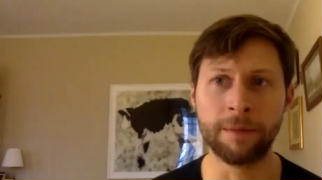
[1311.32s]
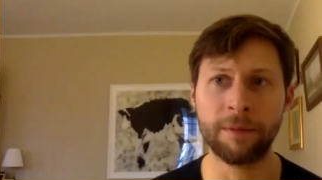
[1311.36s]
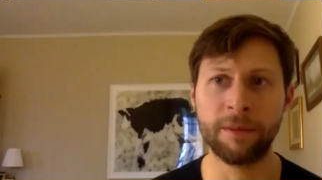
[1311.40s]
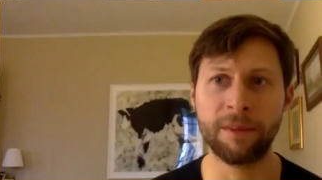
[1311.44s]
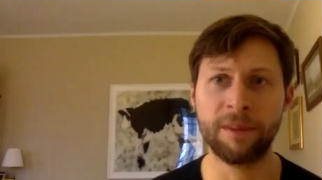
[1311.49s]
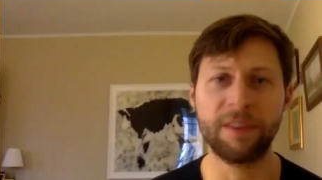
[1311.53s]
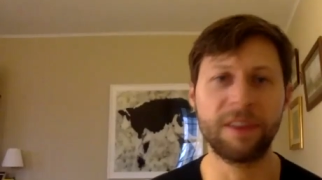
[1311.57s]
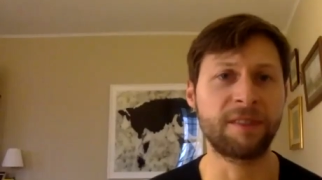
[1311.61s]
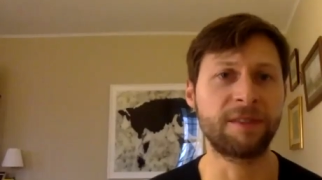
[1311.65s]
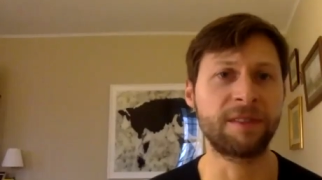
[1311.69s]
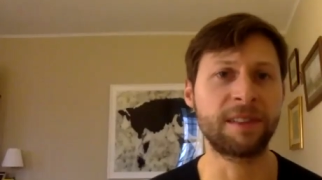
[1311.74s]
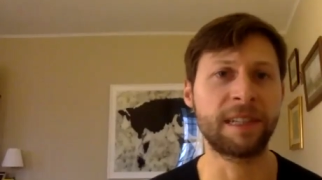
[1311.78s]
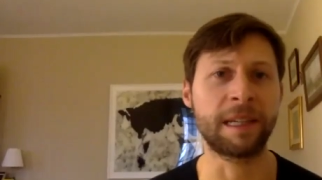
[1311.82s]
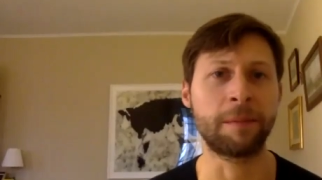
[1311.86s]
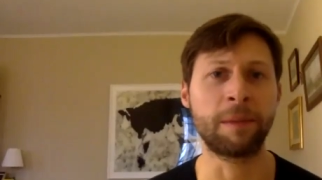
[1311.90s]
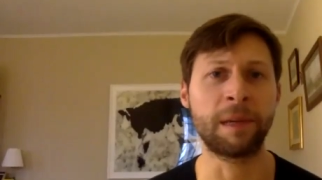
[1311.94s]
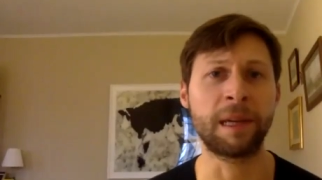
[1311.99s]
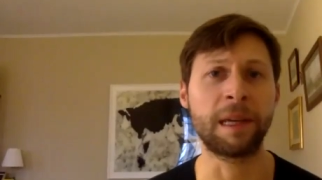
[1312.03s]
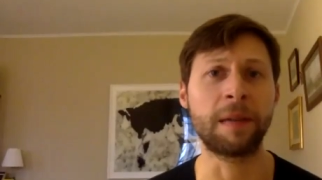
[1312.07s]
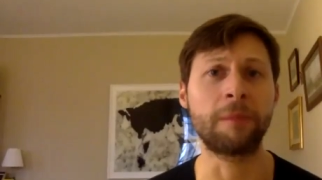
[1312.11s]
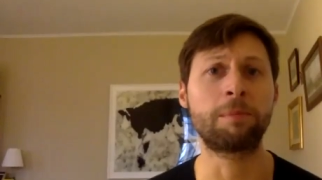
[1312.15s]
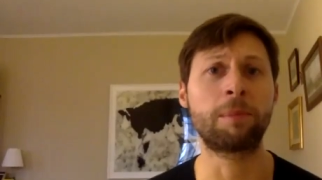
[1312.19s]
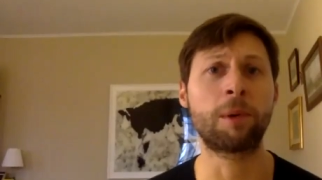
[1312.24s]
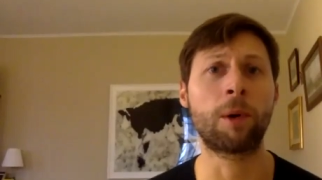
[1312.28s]
50
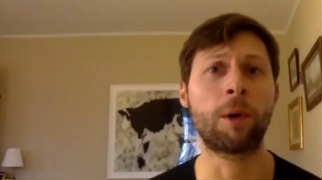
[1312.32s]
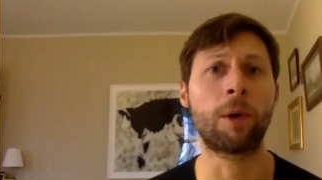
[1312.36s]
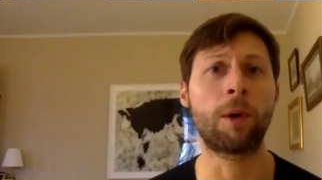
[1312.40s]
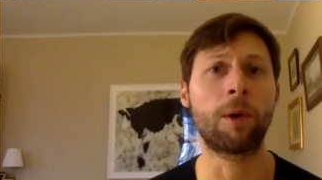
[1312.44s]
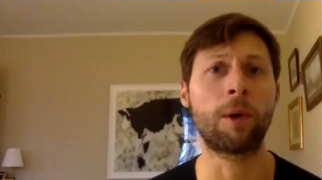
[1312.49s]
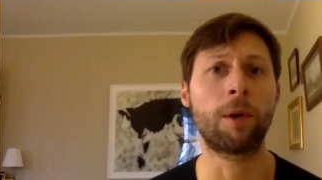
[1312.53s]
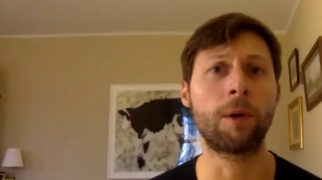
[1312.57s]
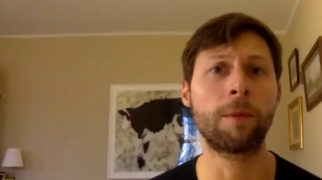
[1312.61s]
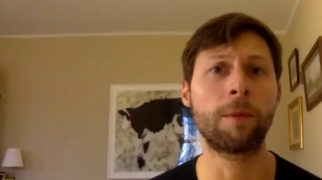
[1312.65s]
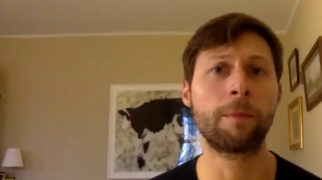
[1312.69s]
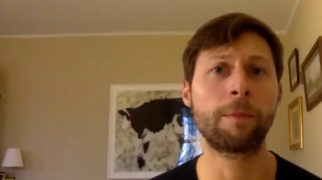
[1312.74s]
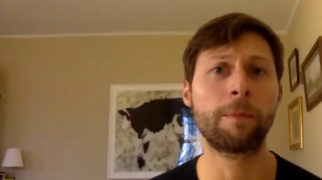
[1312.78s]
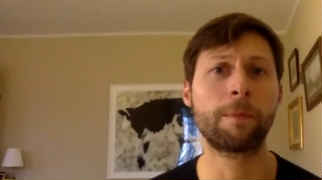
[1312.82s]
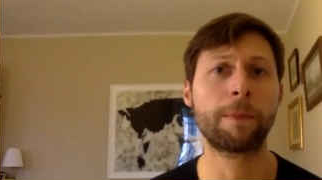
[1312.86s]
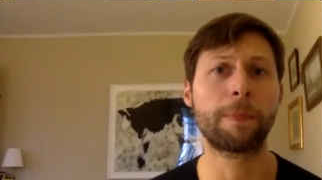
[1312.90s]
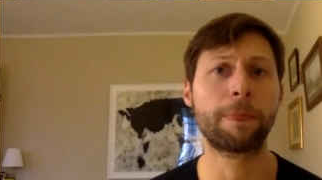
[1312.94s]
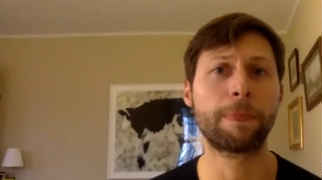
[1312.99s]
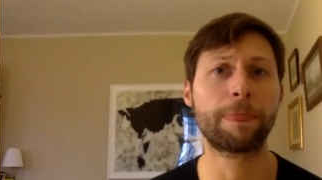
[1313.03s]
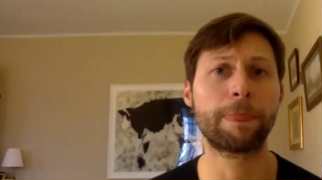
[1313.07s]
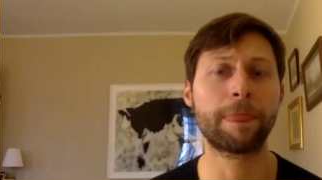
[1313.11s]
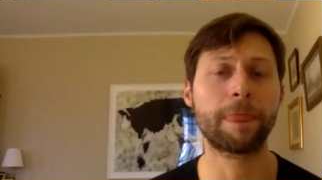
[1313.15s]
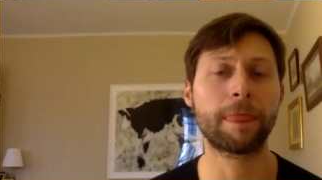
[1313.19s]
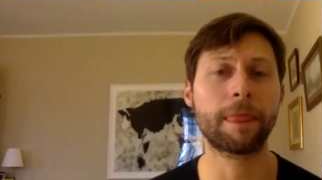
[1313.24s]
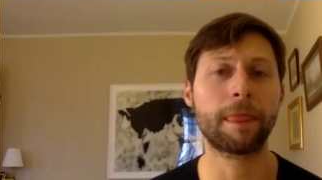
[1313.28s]
people
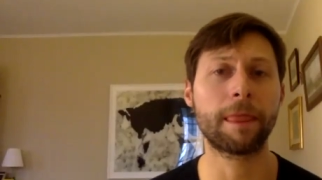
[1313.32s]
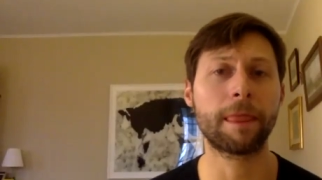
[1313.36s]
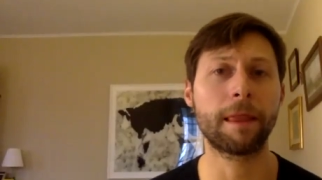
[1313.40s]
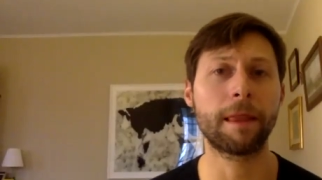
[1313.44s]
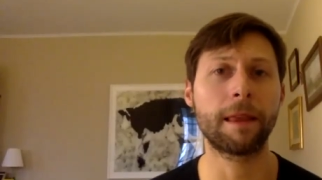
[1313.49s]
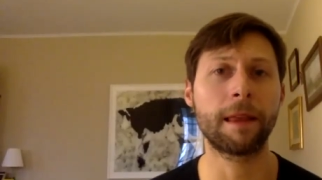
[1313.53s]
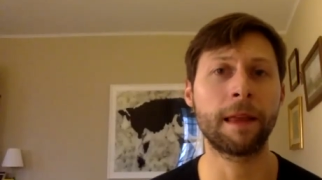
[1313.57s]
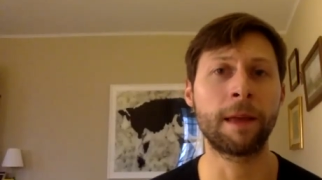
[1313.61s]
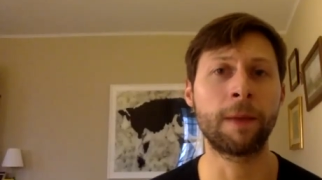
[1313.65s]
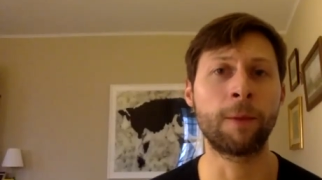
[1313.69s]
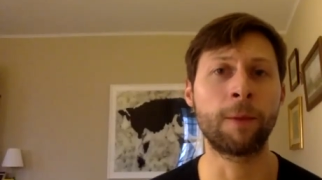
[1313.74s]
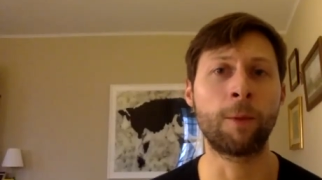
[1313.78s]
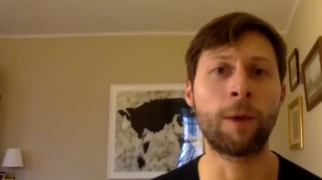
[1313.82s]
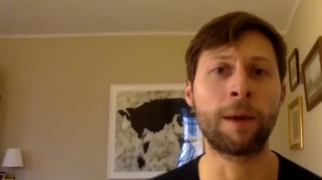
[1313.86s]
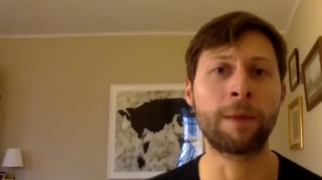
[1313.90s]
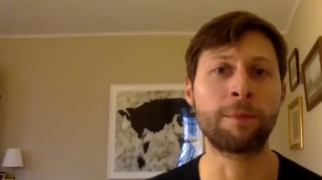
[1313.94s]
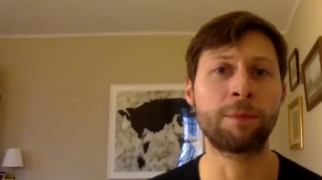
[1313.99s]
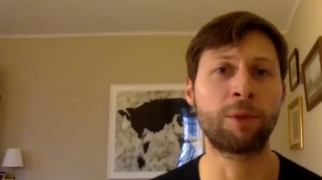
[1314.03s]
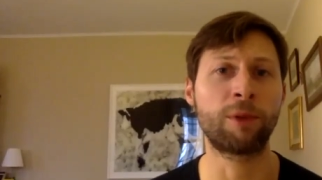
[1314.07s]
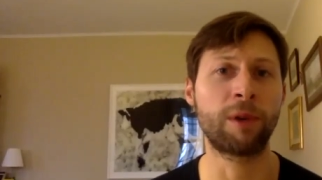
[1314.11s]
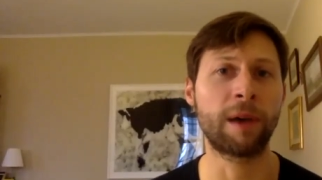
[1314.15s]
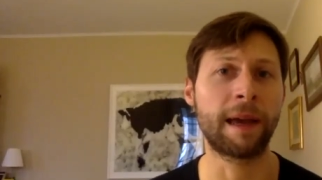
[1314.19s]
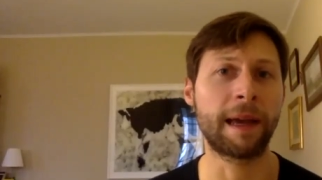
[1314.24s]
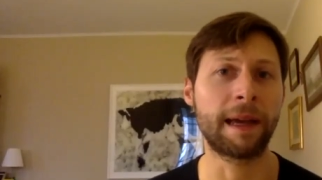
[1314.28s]
in one
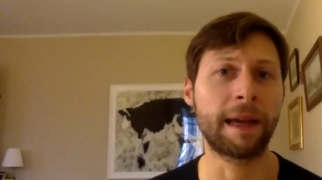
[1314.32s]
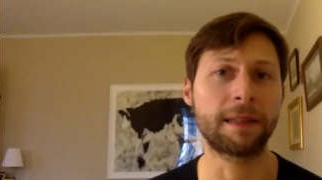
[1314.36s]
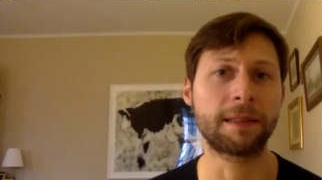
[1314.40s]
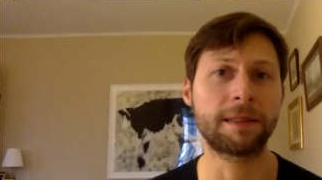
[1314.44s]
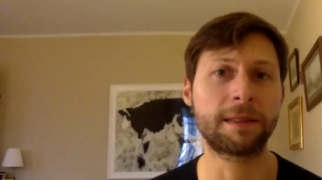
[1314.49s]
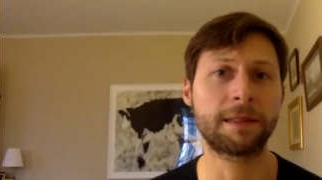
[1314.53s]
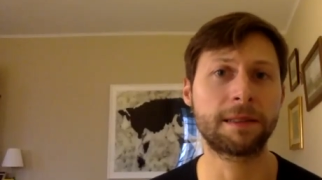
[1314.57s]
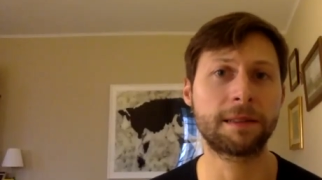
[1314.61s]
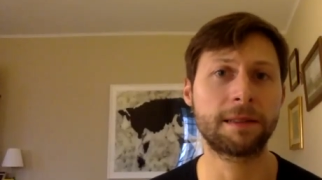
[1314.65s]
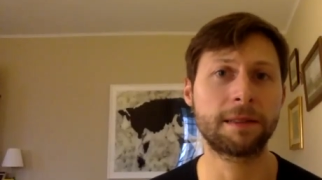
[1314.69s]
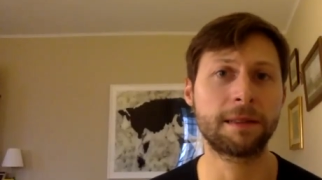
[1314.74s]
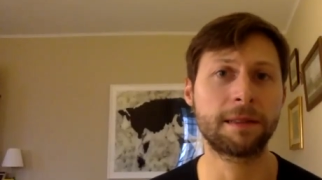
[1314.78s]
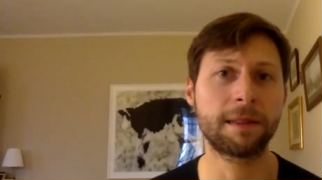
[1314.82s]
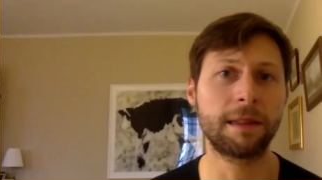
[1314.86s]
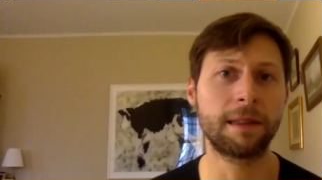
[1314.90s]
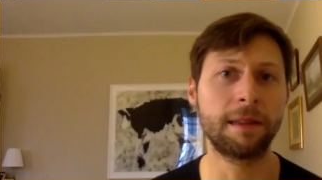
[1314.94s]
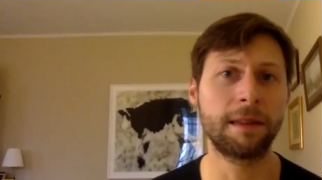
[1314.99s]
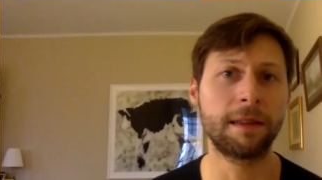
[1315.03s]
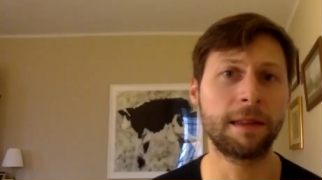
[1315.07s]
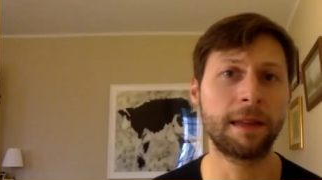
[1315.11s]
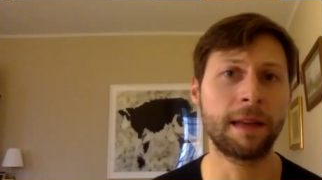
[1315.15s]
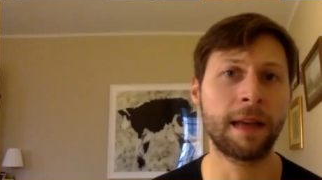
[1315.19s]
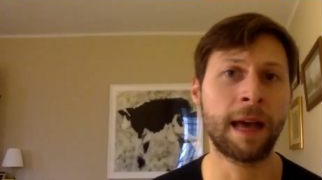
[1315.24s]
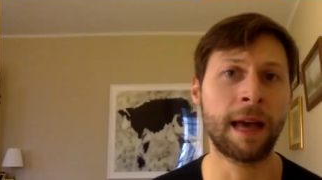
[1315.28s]
place
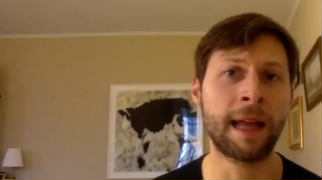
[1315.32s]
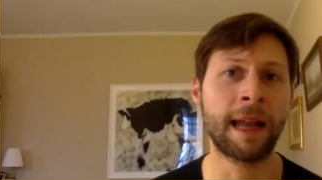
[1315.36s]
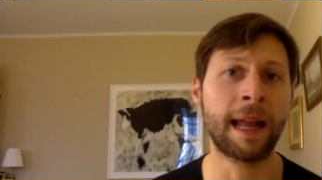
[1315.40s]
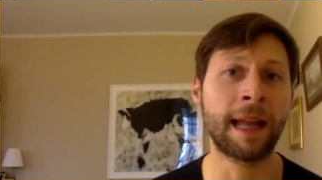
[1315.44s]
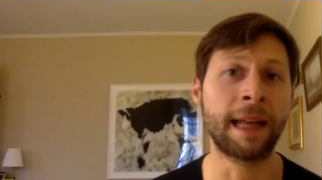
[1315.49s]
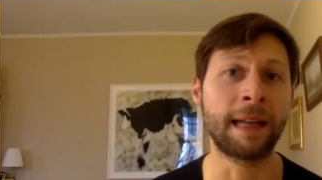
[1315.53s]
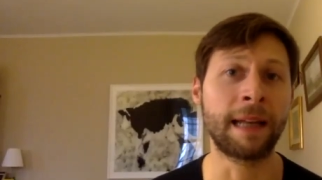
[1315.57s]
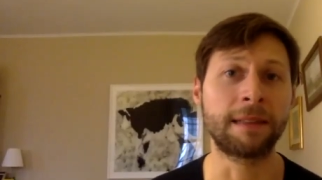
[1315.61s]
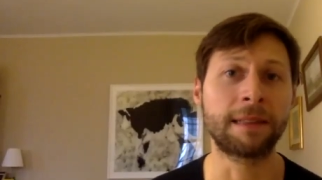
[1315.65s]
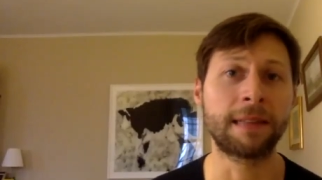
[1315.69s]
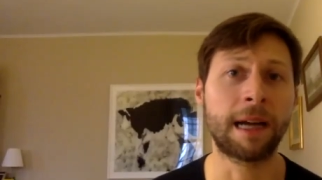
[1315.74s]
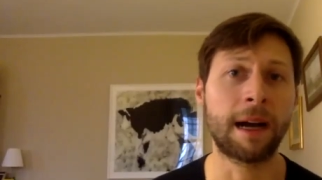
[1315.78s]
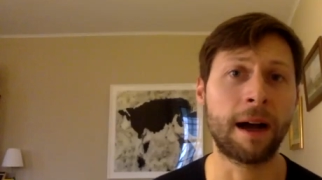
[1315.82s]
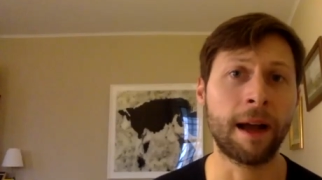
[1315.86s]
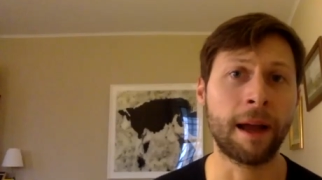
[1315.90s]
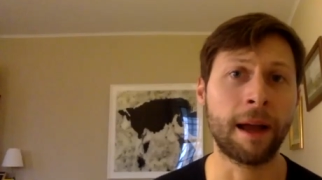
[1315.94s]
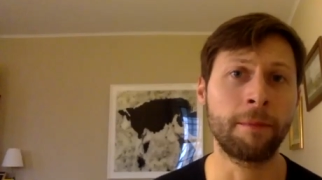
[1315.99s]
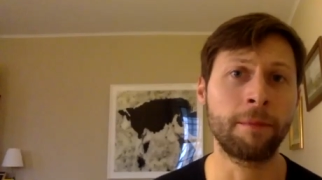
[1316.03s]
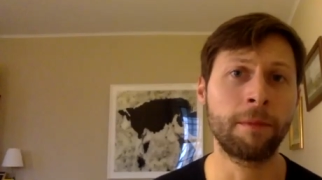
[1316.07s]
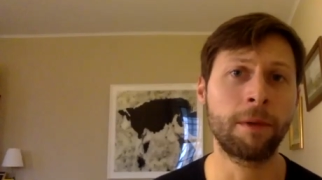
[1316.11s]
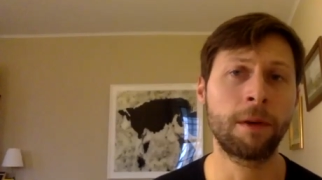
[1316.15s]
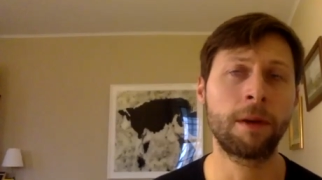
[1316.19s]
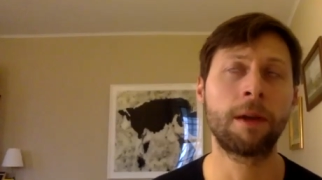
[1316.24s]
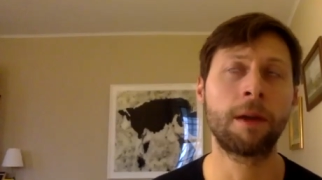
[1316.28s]
at any
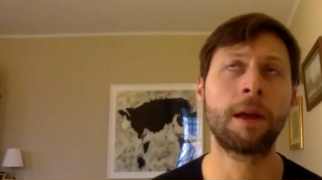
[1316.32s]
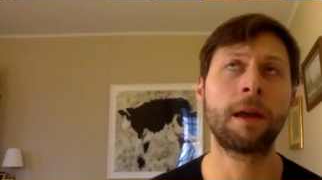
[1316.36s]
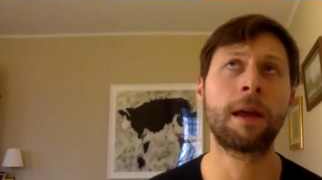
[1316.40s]
time.